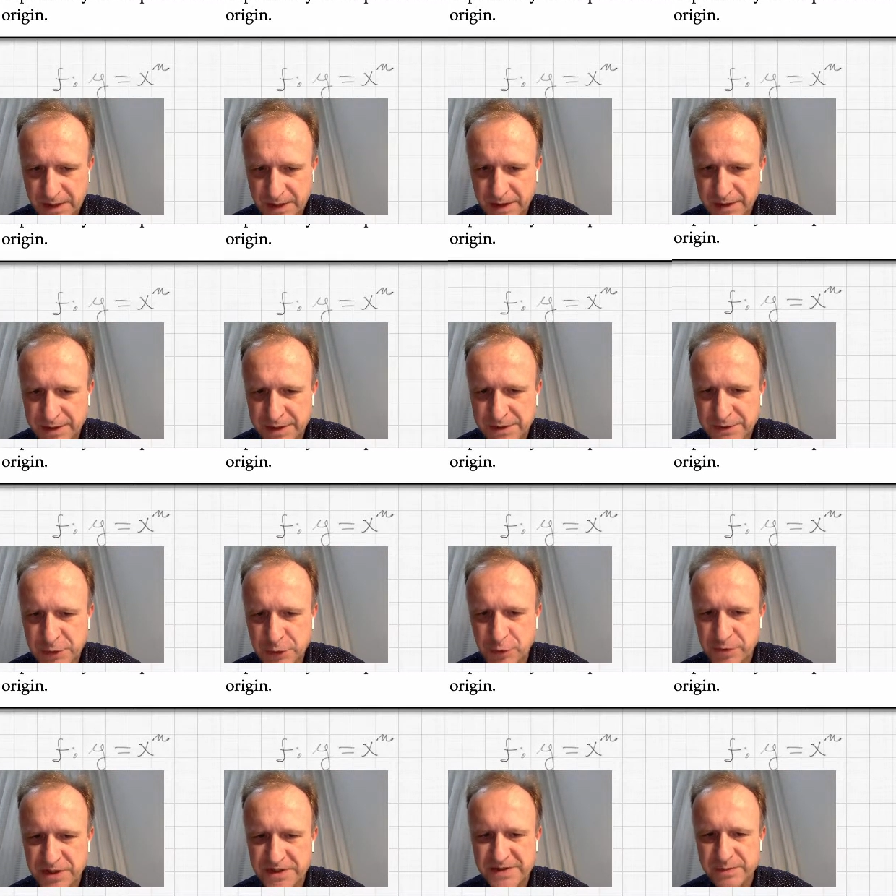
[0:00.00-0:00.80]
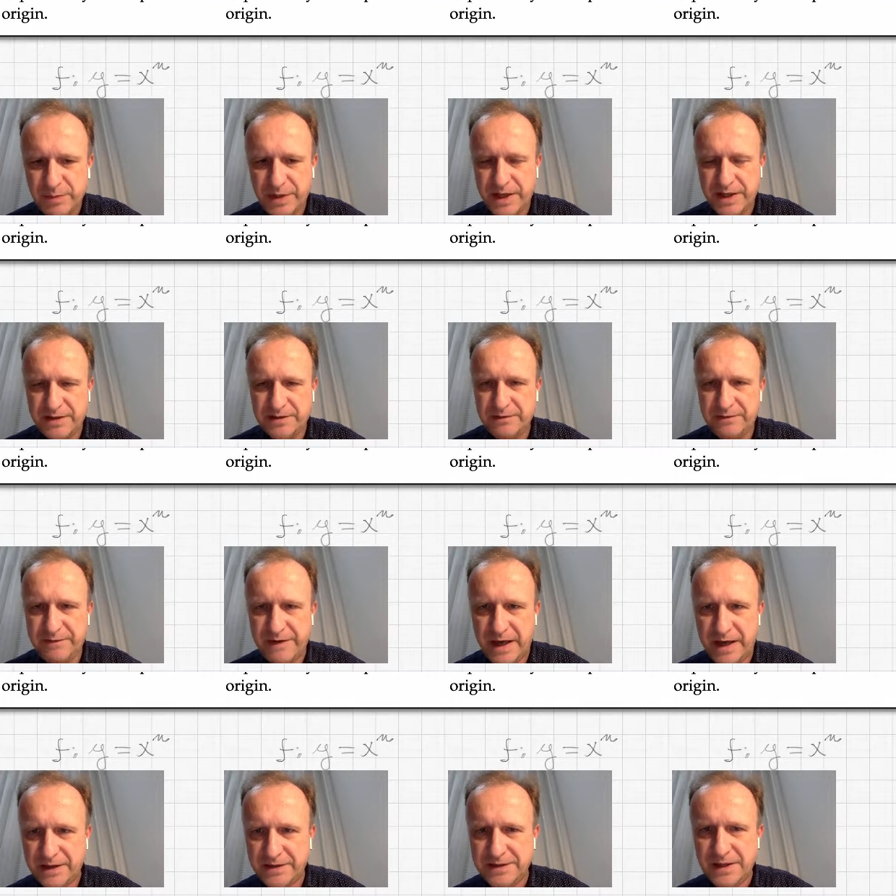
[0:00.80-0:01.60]
This should explain the
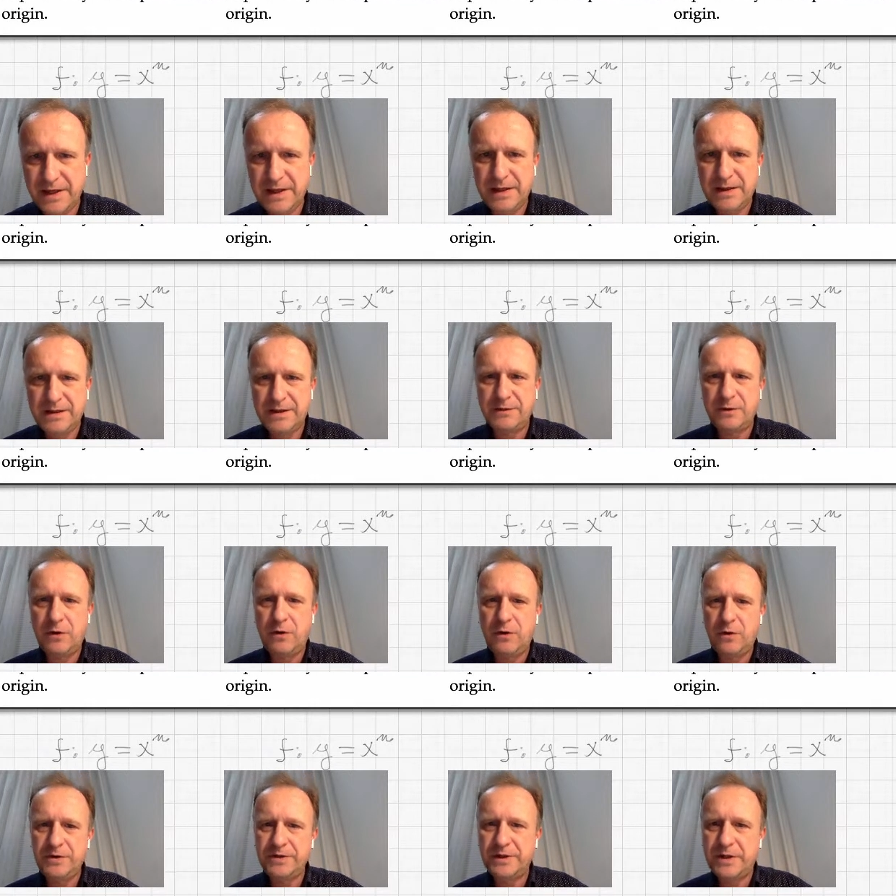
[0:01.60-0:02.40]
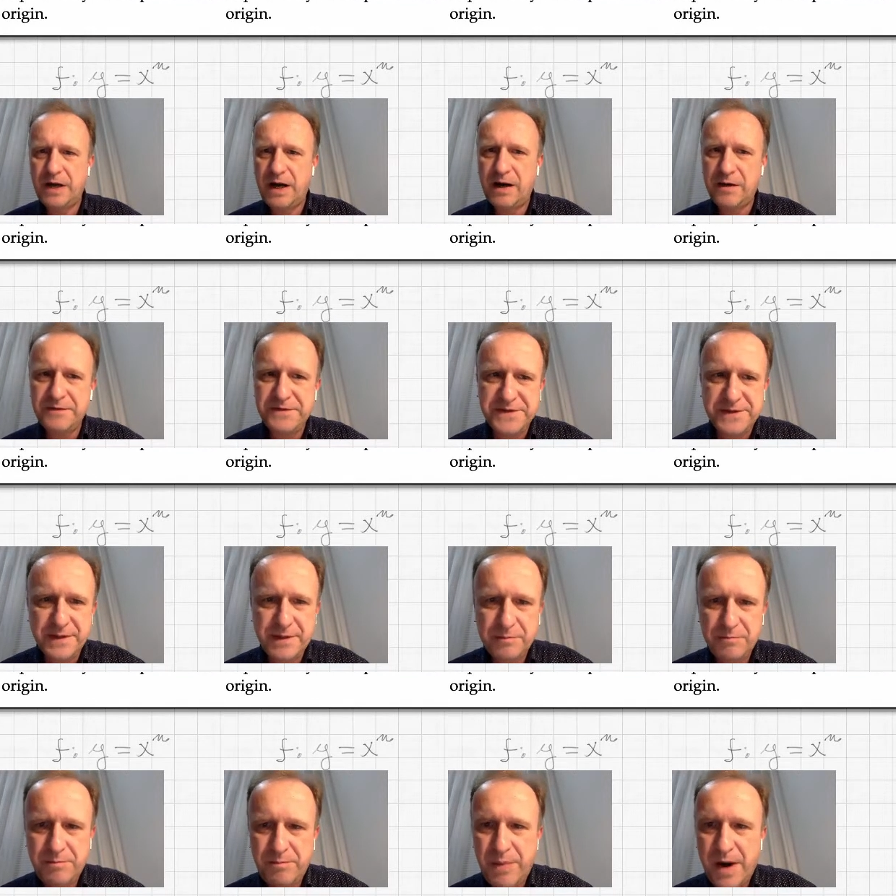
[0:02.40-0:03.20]
fact that all the graphs
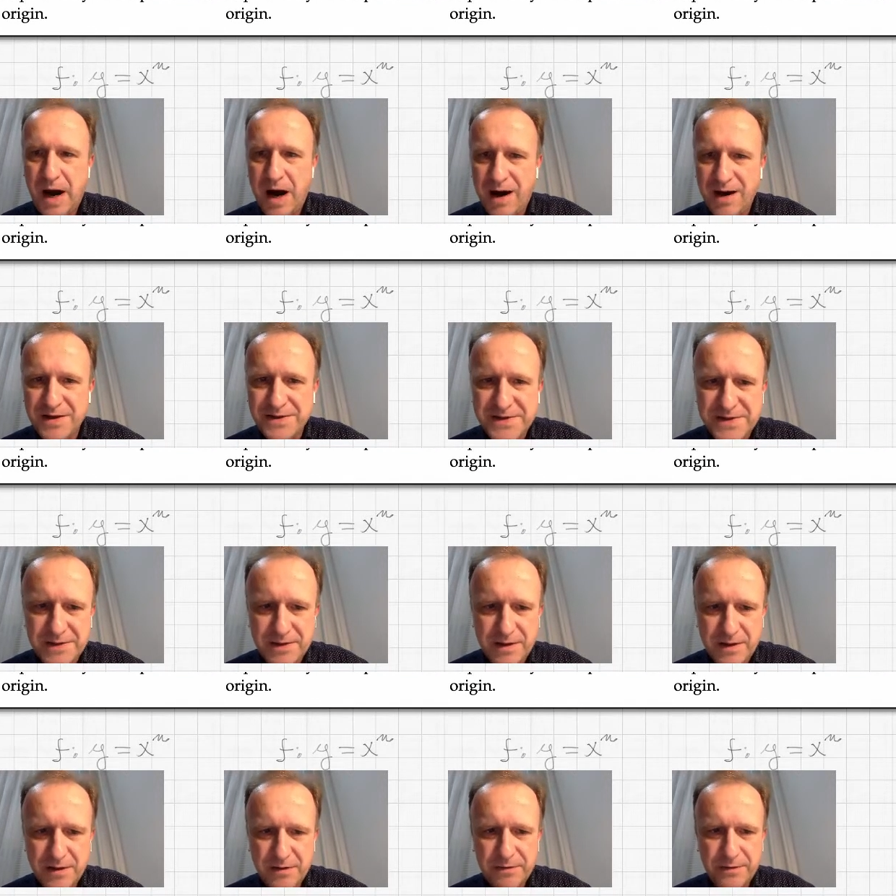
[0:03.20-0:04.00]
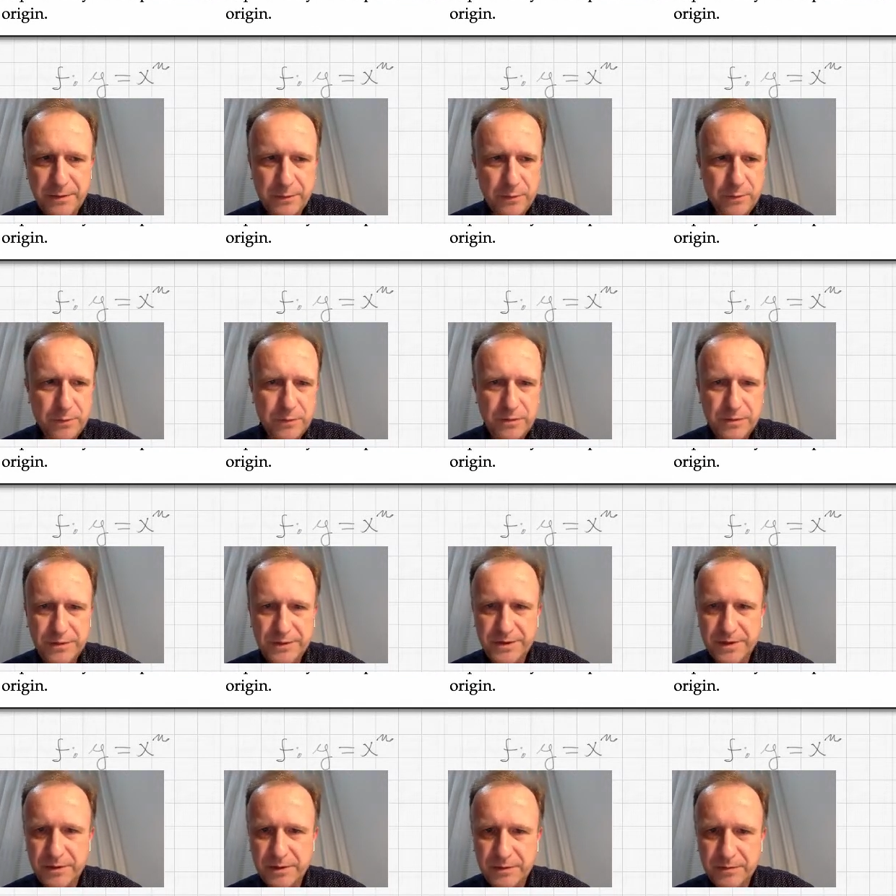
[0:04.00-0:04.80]
pass through
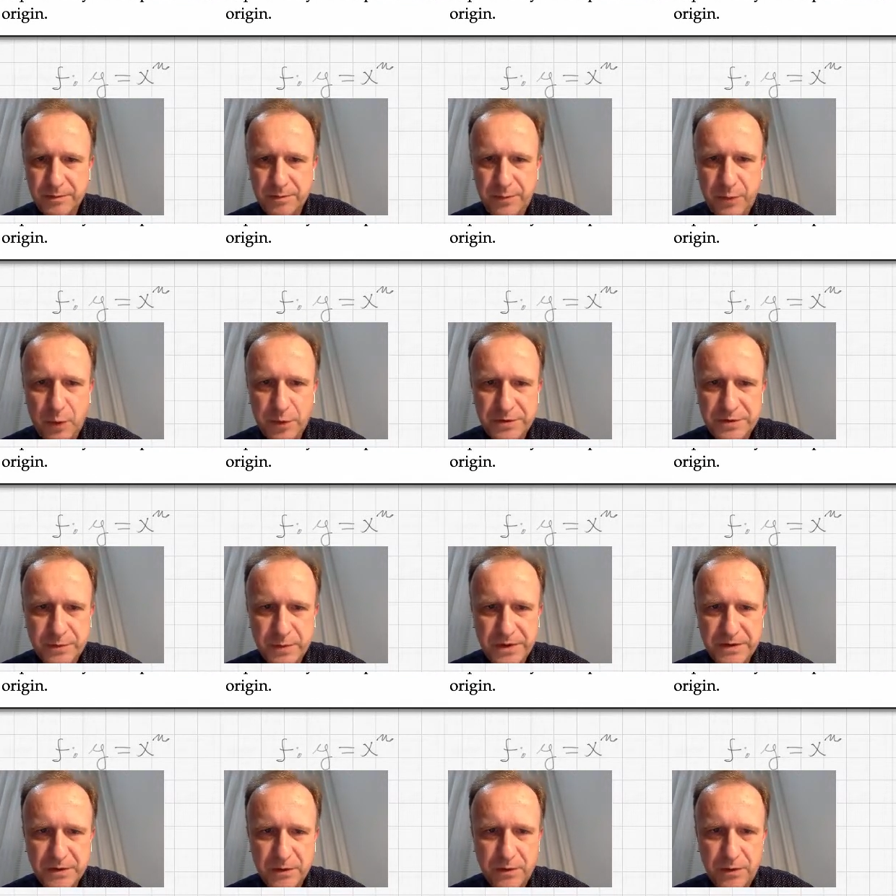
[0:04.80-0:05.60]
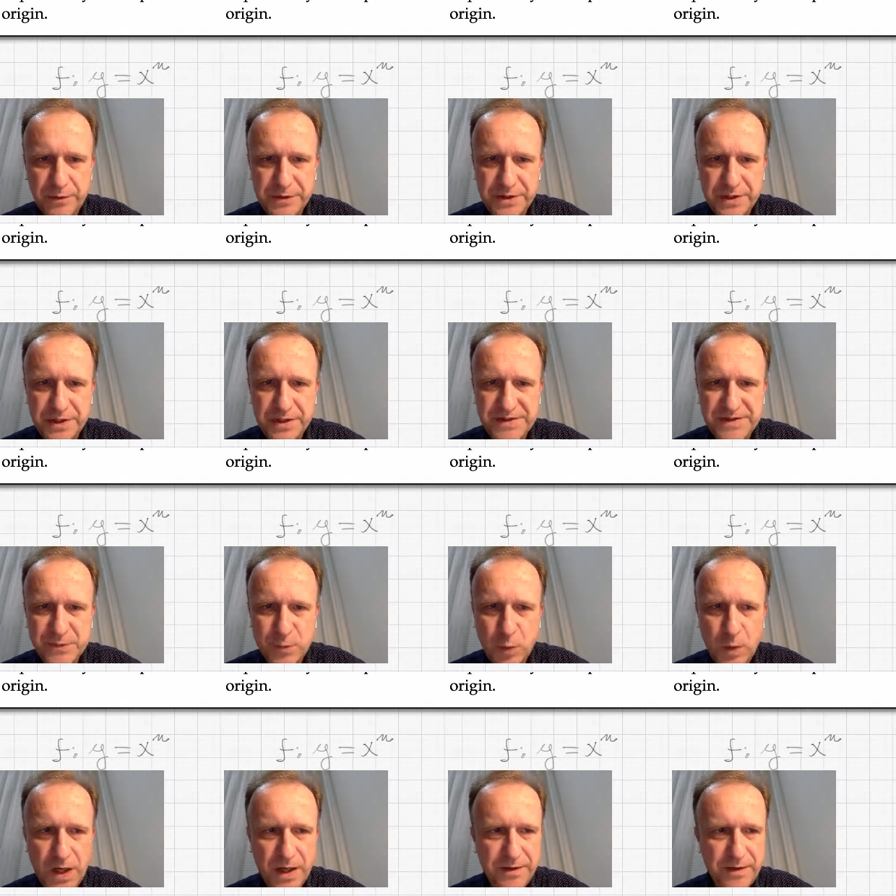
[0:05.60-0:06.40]
the point with coordinates
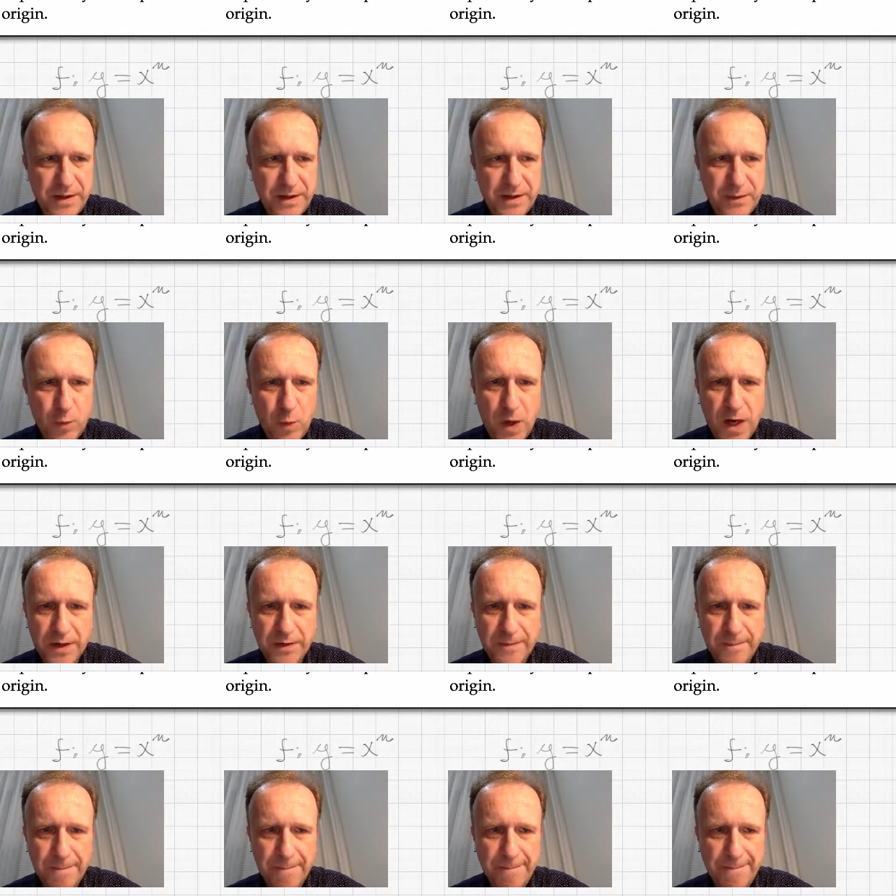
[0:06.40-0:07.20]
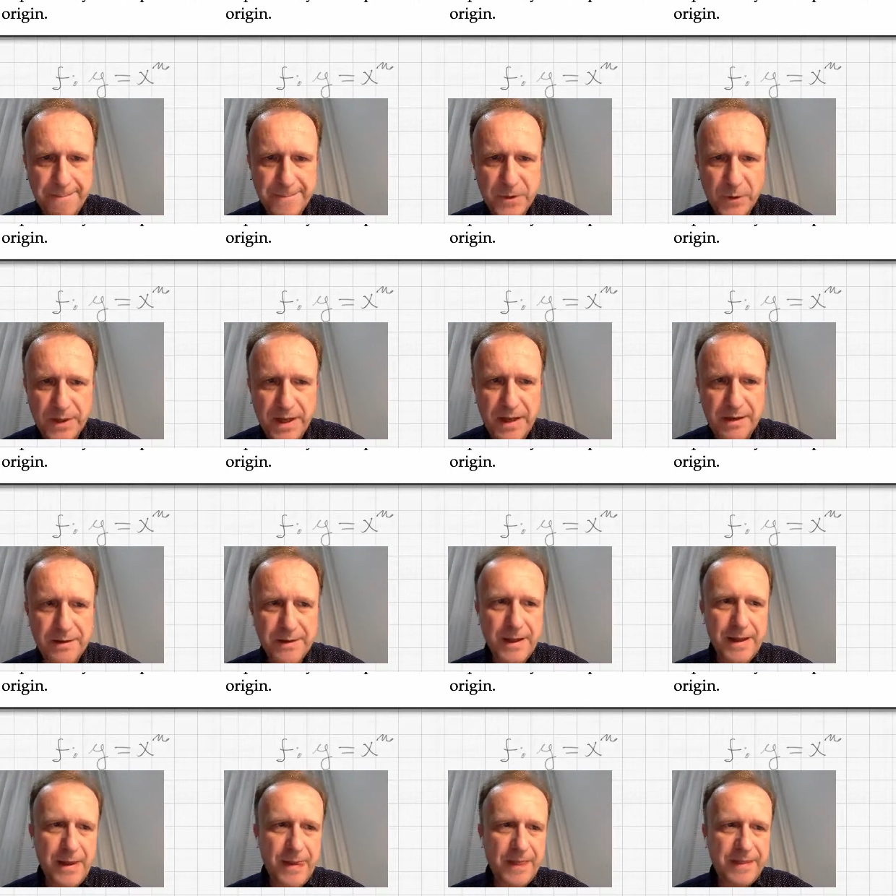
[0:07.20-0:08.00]
1 and 1. Okay,
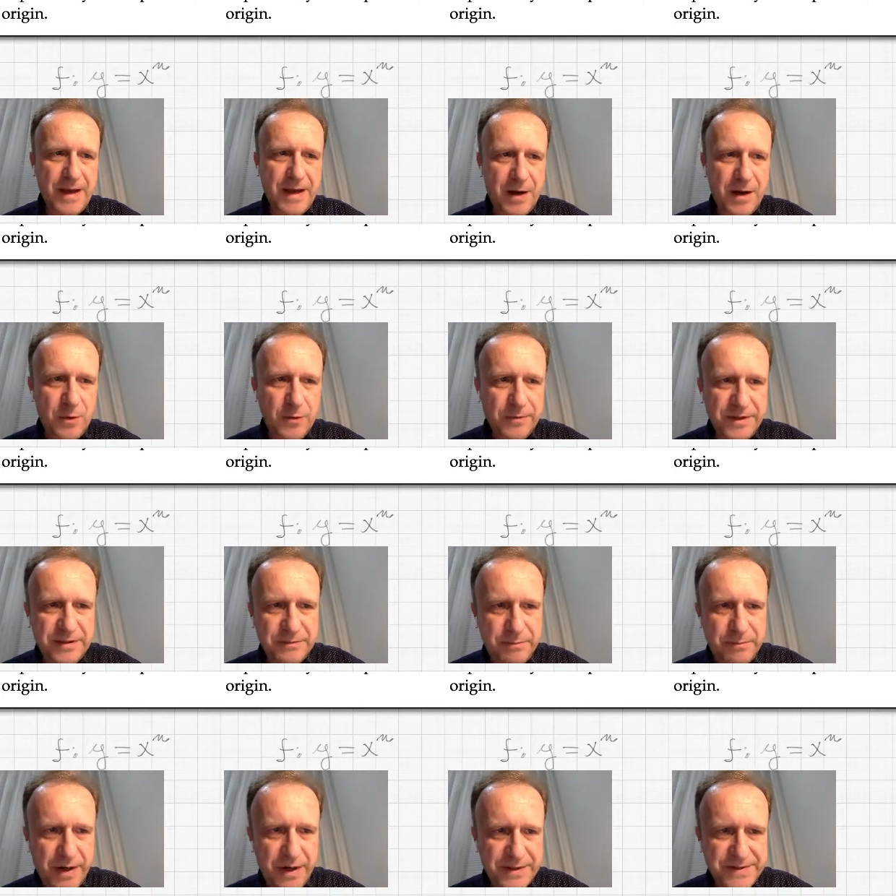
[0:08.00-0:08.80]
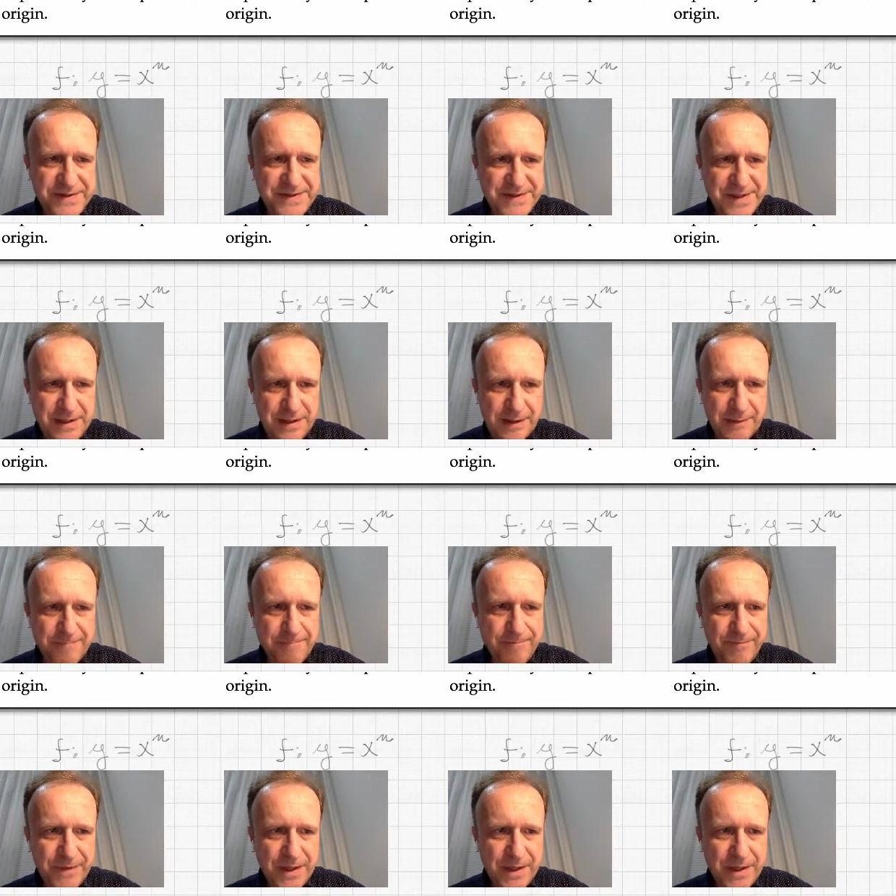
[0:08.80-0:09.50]
now in part C,